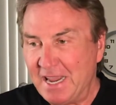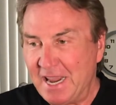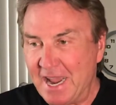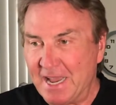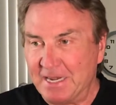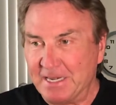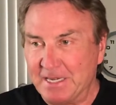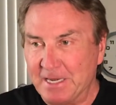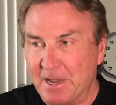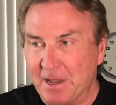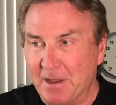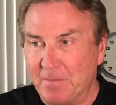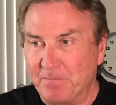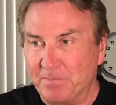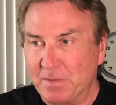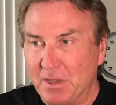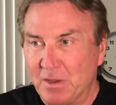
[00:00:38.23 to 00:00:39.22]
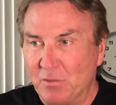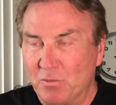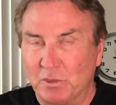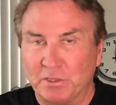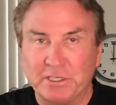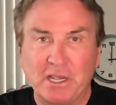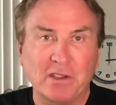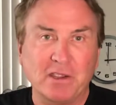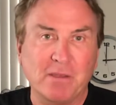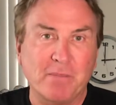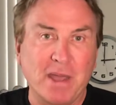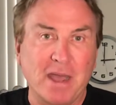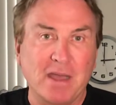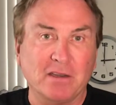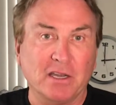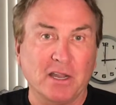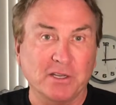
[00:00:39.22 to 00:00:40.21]
And um, We'll tell you
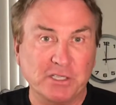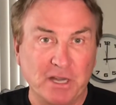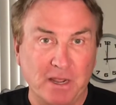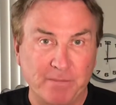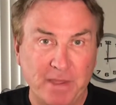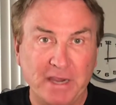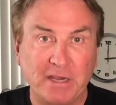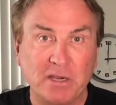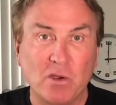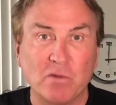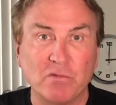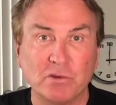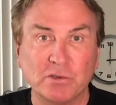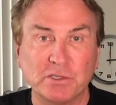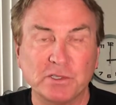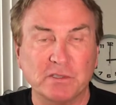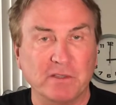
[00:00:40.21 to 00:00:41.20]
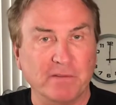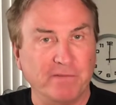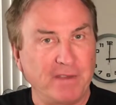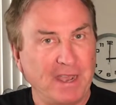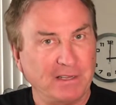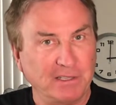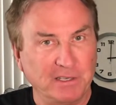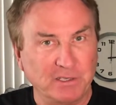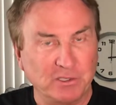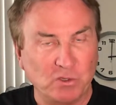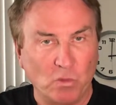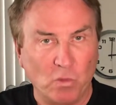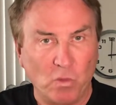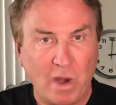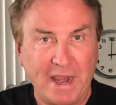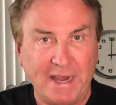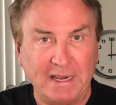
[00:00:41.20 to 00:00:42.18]
about lunchtime makeovers, the fact that it's
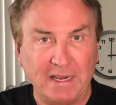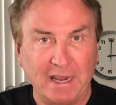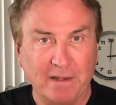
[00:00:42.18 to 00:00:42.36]
awake,